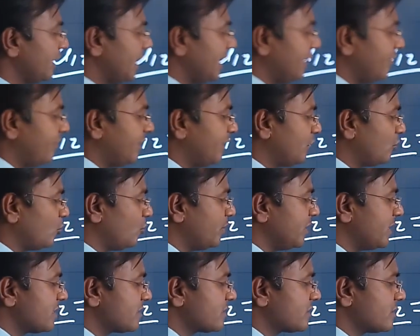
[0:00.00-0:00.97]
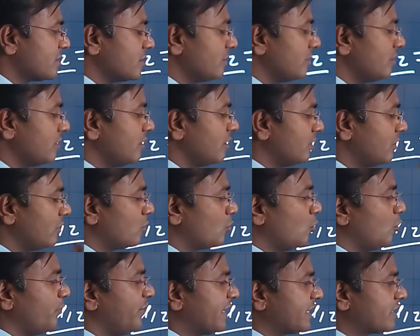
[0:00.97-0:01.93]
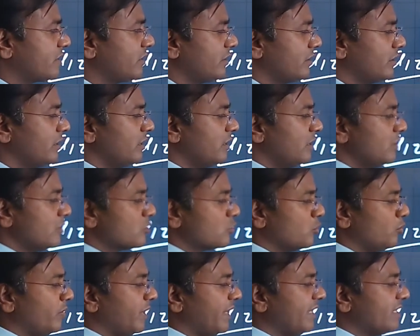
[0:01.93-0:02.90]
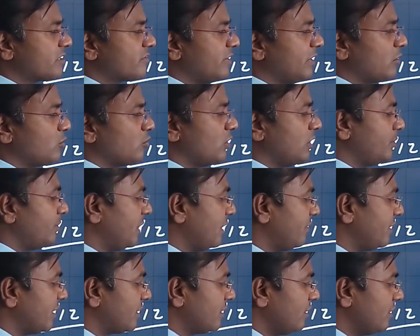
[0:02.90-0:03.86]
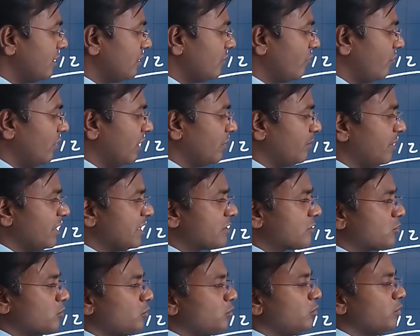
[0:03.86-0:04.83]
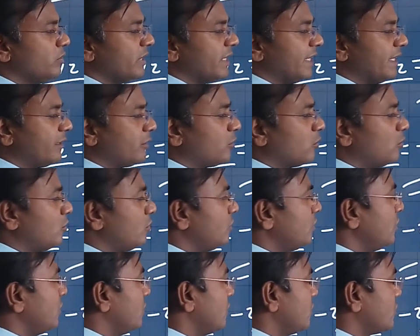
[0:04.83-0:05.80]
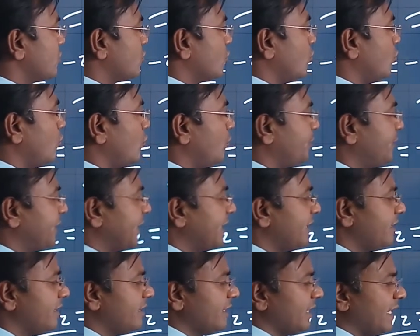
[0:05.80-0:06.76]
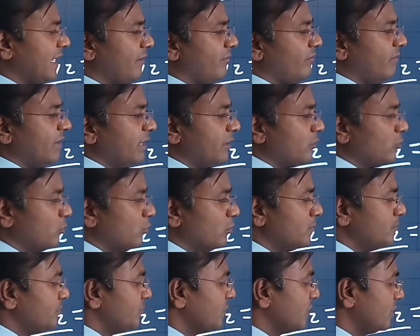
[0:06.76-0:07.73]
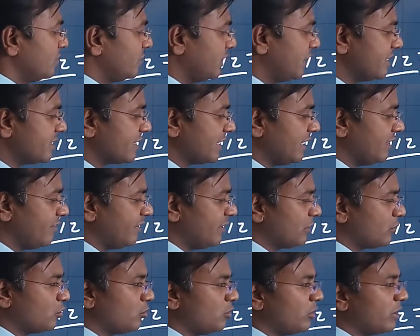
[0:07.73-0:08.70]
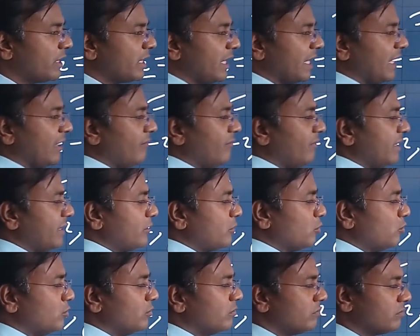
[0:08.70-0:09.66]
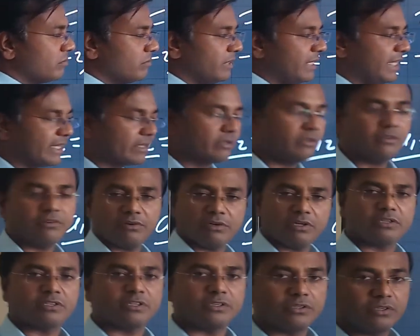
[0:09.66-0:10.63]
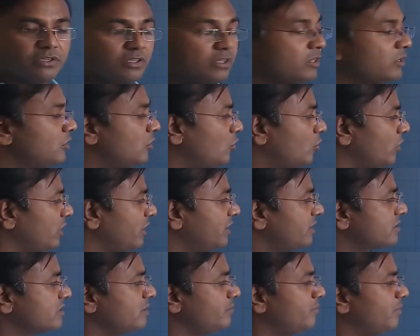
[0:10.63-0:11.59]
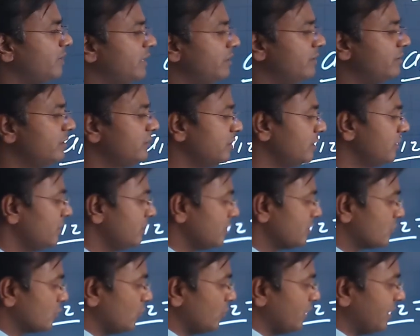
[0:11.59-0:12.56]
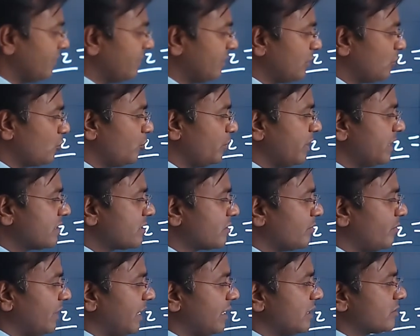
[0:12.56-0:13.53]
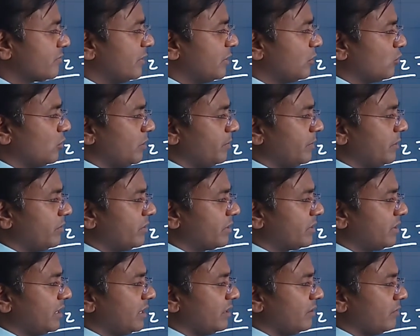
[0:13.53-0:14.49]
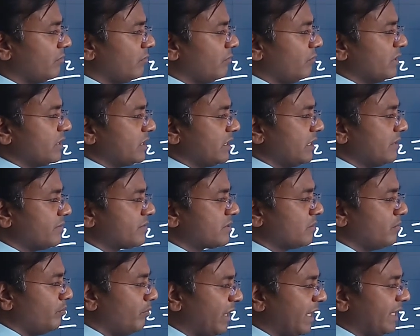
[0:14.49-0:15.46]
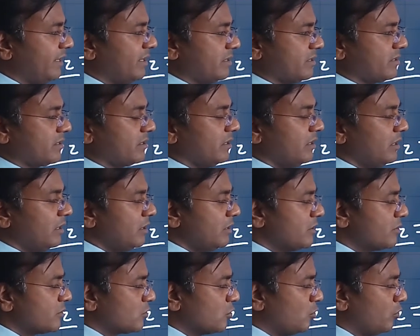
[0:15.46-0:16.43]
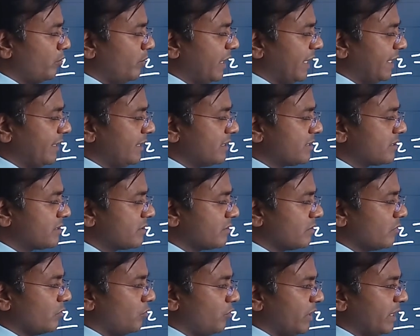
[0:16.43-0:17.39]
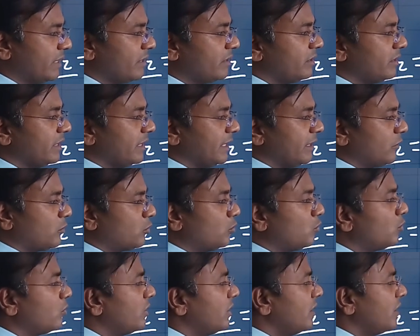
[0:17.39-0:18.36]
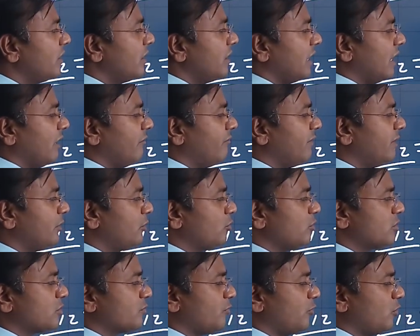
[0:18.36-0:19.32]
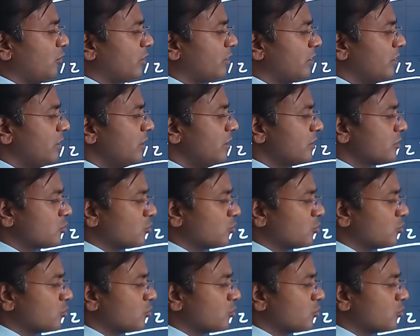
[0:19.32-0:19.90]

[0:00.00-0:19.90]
A12 means cofactor. So minus 1 to the power 1 plus 2 into, so obtained M12. That is A12 or M12. Directly related. Only the symbol. So A12 means minus 1 to the power 3, which gives minus. So minus 1 into M12 is 4.